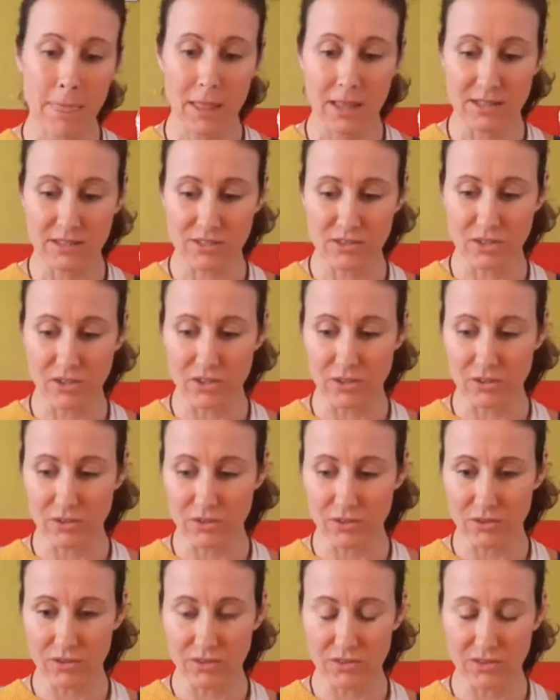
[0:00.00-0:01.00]
So
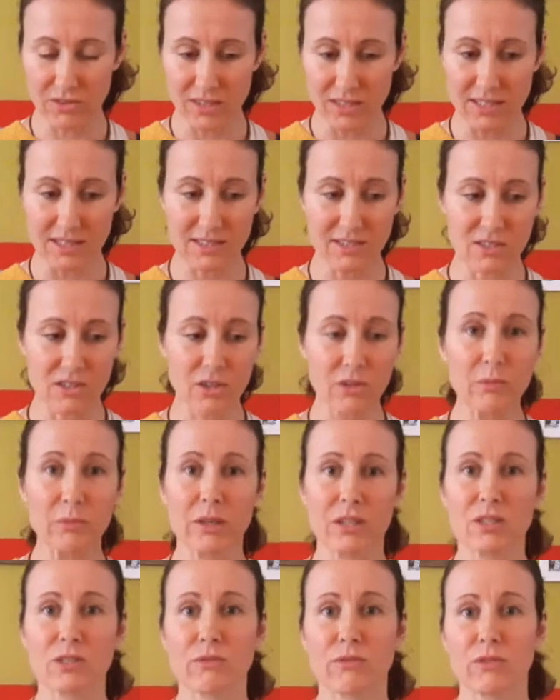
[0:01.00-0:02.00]
there's so
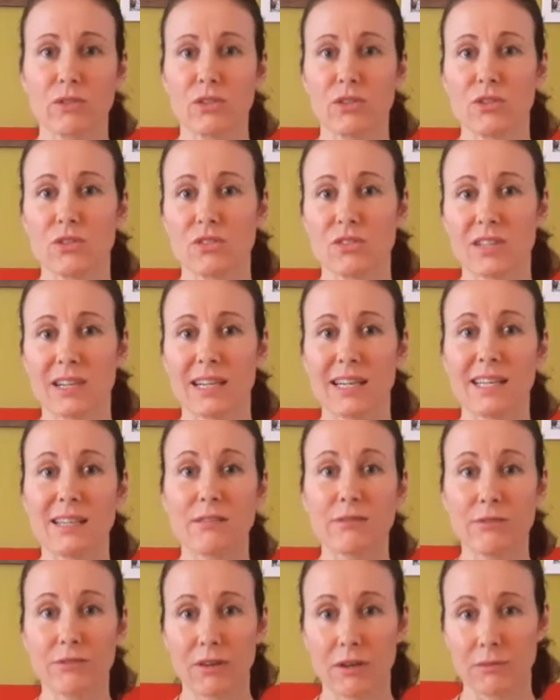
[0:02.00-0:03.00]
much for you to glean
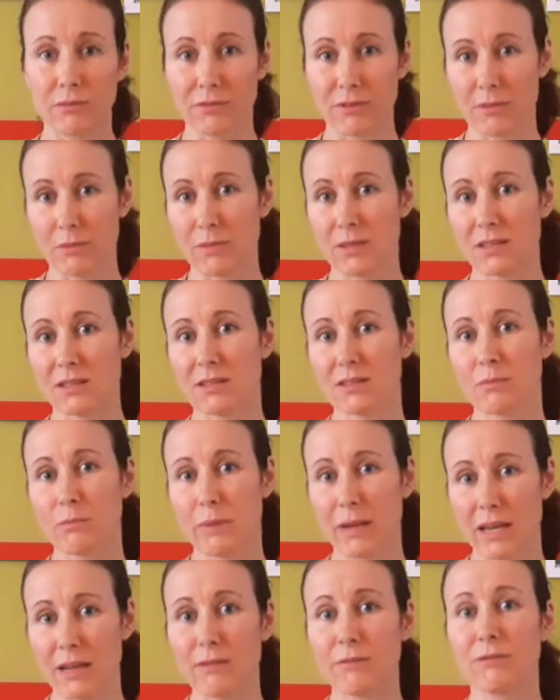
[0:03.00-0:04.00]
from this
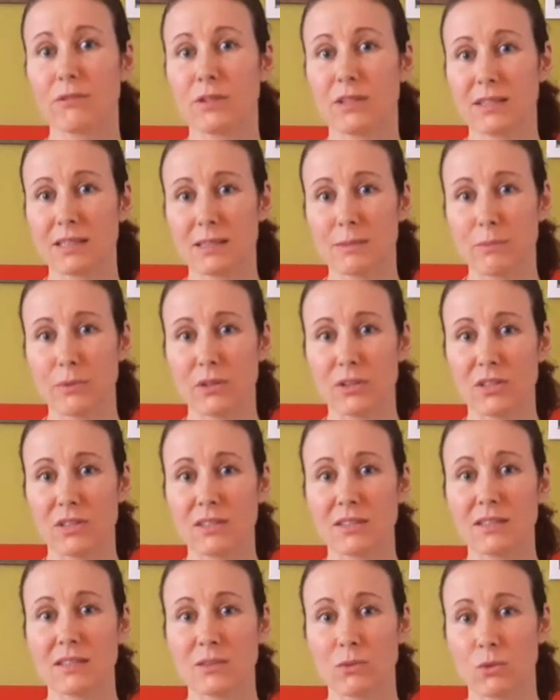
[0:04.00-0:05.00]
painful
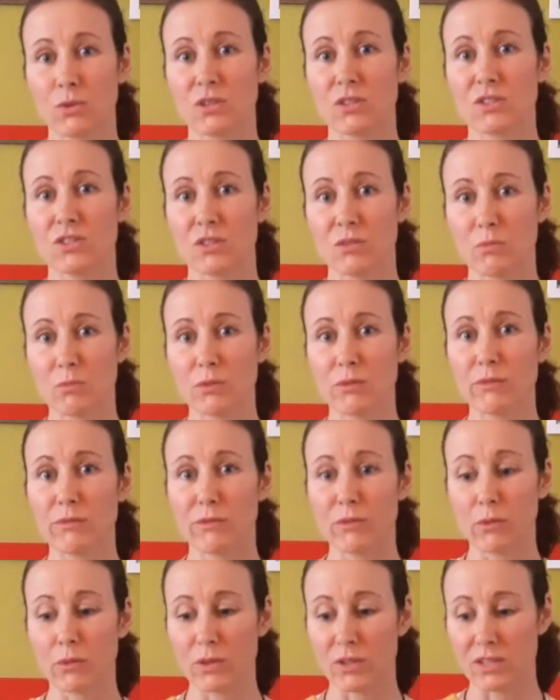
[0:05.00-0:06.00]
experience in order to move
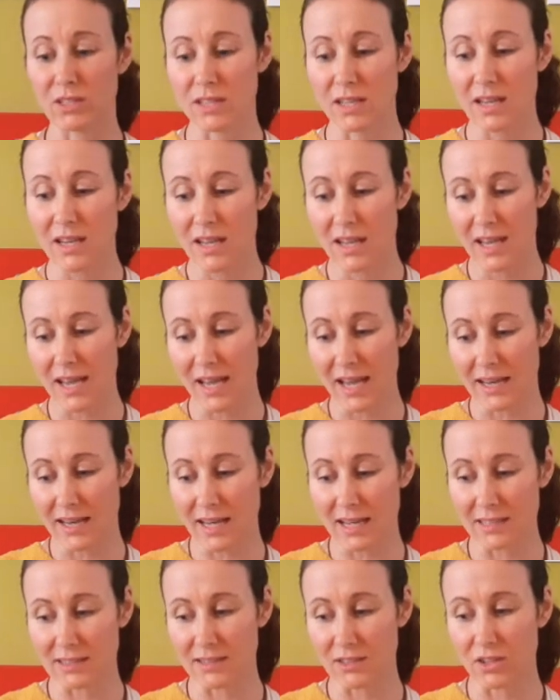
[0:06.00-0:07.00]
forward, and
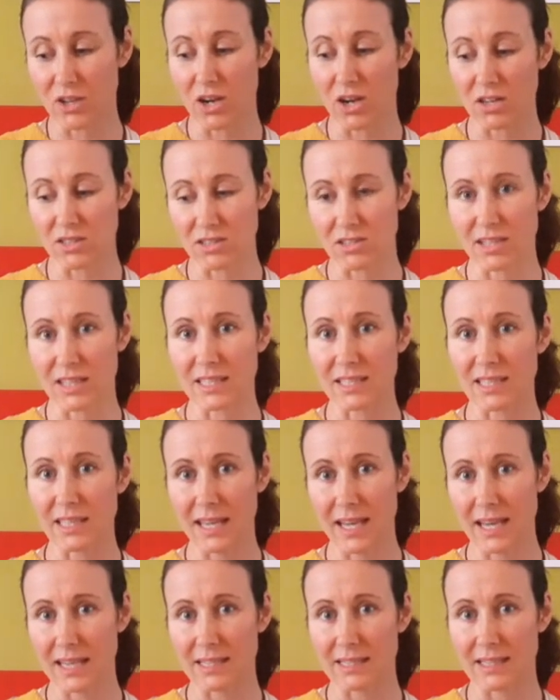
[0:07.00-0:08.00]
as the cards are
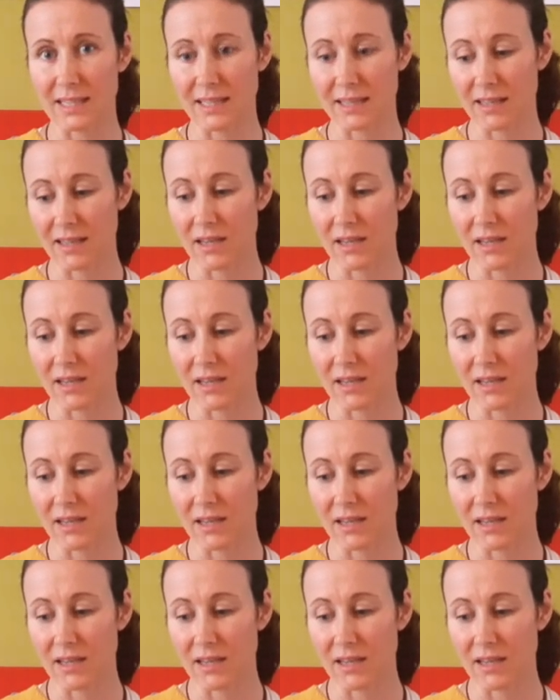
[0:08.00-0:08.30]
indicating,